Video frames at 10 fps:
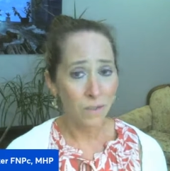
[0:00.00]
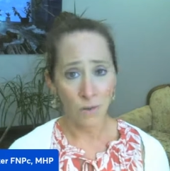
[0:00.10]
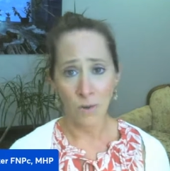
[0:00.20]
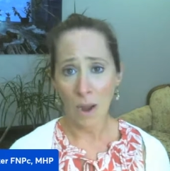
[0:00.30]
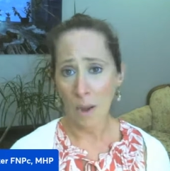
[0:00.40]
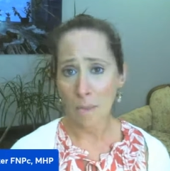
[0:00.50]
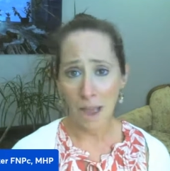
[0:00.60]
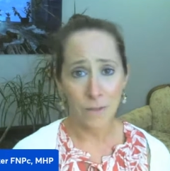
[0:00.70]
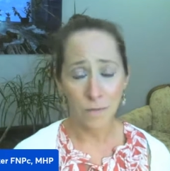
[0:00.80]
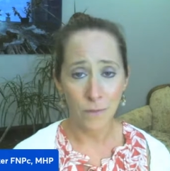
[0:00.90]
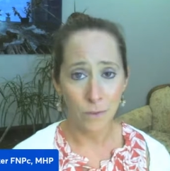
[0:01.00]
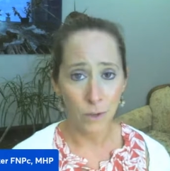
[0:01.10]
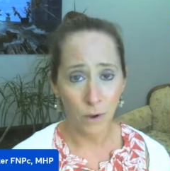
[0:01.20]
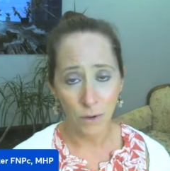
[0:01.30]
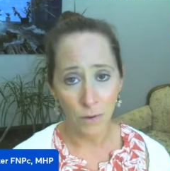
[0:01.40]
through how bad the foods
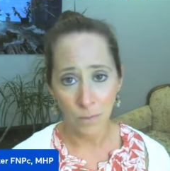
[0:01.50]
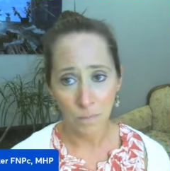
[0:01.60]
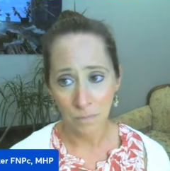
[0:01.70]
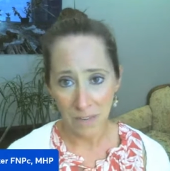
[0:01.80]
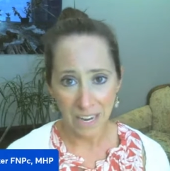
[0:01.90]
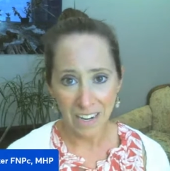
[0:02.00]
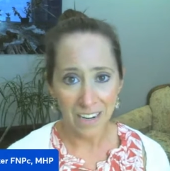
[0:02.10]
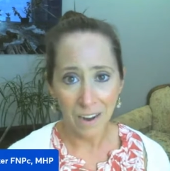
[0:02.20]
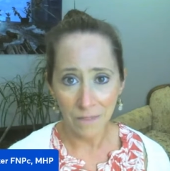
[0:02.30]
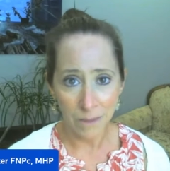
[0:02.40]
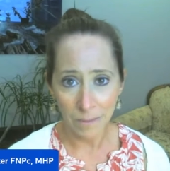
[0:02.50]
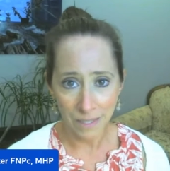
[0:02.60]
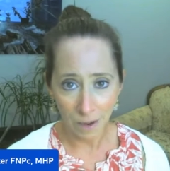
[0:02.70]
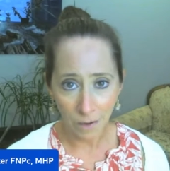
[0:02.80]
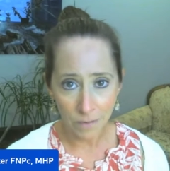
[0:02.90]
are you in and of
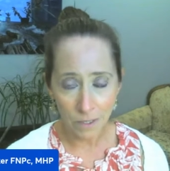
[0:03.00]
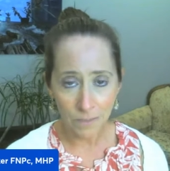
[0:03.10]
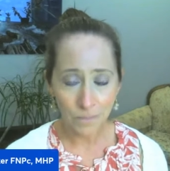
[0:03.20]
themselves.